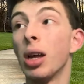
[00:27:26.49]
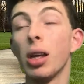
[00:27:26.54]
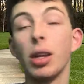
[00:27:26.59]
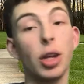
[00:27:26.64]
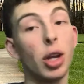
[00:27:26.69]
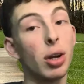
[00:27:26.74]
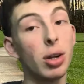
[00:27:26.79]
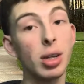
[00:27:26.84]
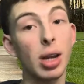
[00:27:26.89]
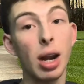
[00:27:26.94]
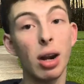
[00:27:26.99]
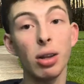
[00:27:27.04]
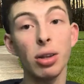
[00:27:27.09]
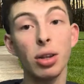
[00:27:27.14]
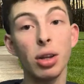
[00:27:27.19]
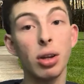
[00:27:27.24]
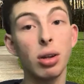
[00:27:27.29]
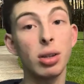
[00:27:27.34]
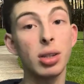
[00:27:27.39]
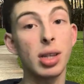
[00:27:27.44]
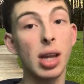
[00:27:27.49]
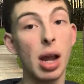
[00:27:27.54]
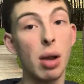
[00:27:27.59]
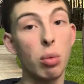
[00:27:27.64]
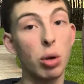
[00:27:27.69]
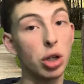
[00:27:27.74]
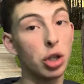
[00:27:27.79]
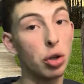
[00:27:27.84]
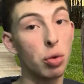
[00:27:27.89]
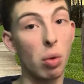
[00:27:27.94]
you're entitled to say
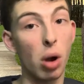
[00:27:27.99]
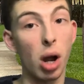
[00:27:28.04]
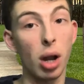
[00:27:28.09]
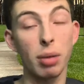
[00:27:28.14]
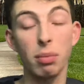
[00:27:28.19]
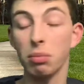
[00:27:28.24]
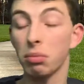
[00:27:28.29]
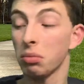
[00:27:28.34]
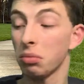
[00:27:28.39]
what you want.